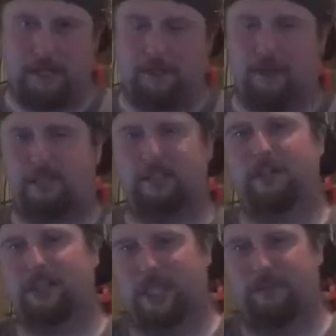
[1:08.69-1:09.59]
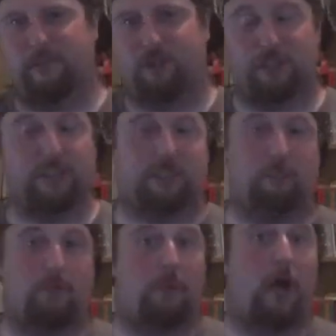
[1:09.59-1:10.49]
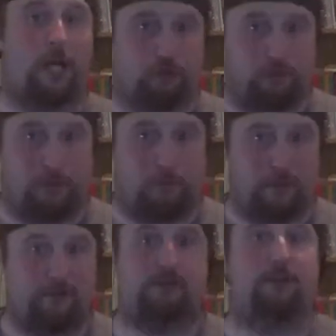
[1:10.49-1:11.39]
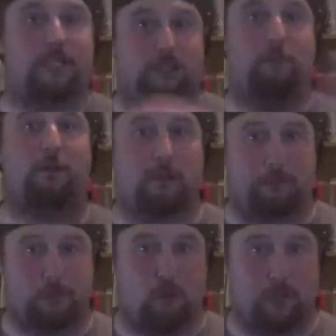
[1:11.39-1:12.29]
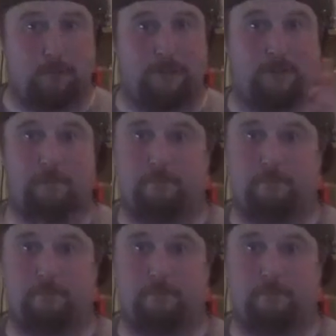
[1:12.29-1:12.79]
the 1998 version is the one that I grew up with, so that's the one I'm going to be talking about.